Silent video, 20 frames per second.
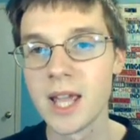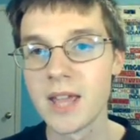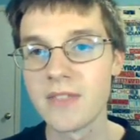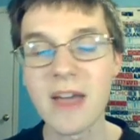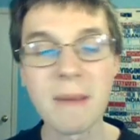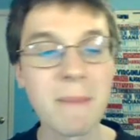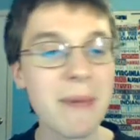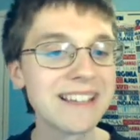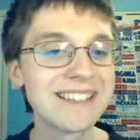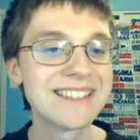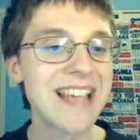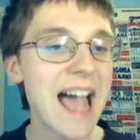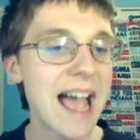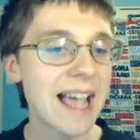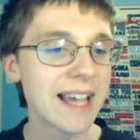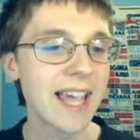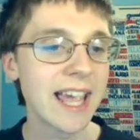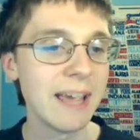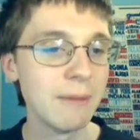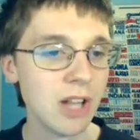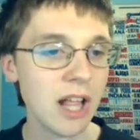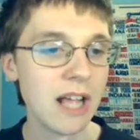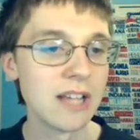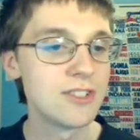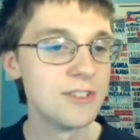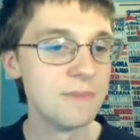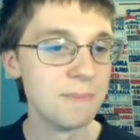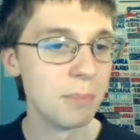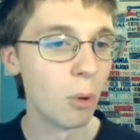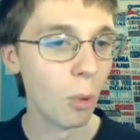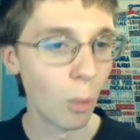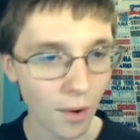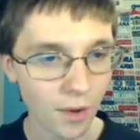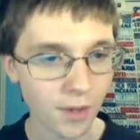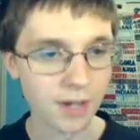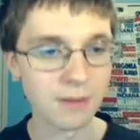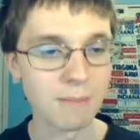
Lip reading: That makes that game less important.